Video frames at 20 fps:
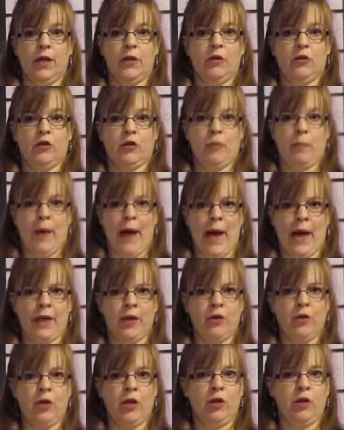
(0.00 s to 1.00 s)
So
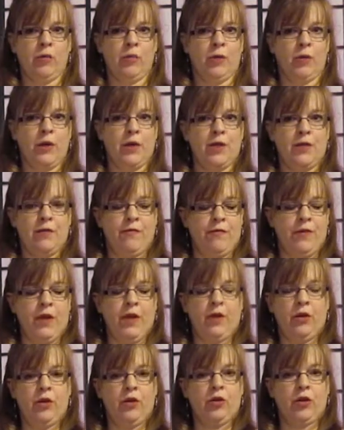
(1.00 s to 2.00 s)
bag, you need your pointer
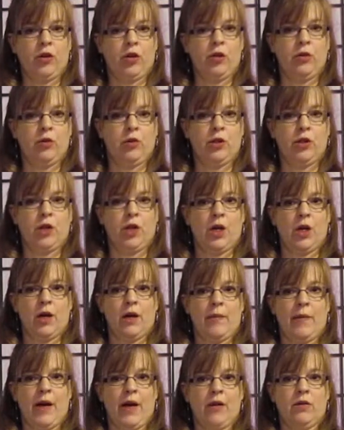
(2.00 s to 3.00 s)
finger and you're going to hold your
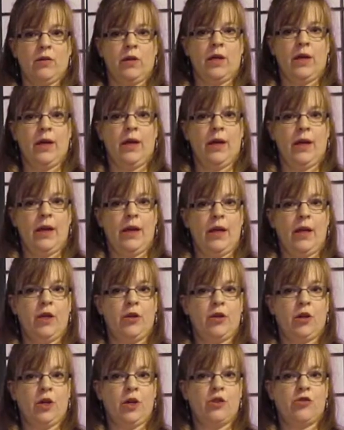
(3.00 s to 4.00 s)
arm out and
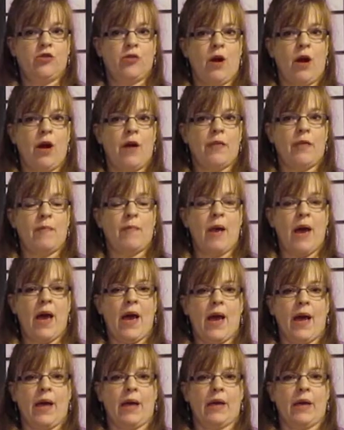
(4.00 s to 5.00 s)
you're going to draw the
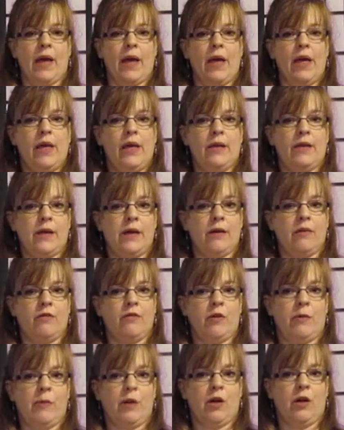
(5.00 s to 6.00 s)
bag hanging down
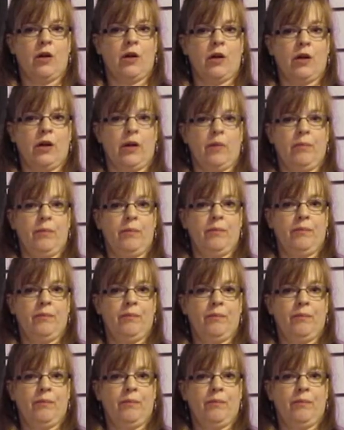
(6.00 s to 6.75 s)
from your arm.